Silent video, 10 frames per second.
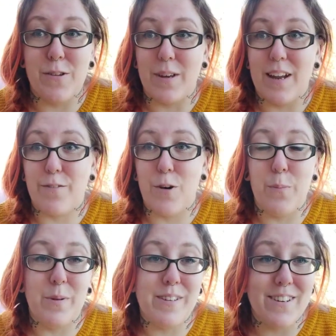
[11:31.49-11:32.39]
You can have
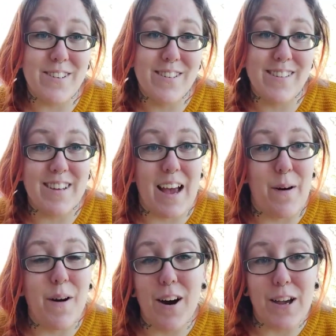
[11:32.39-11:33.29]
competitions, see how
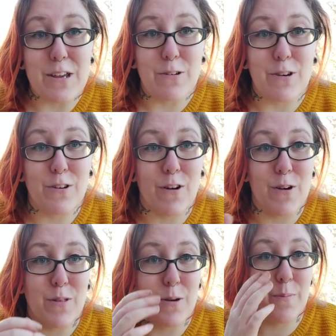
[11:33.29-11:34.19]
high you can
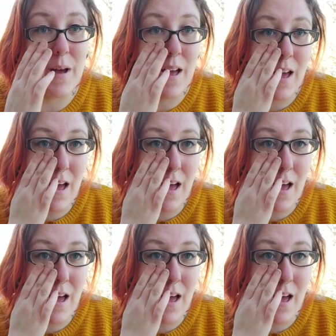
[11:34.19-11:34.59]
grow them,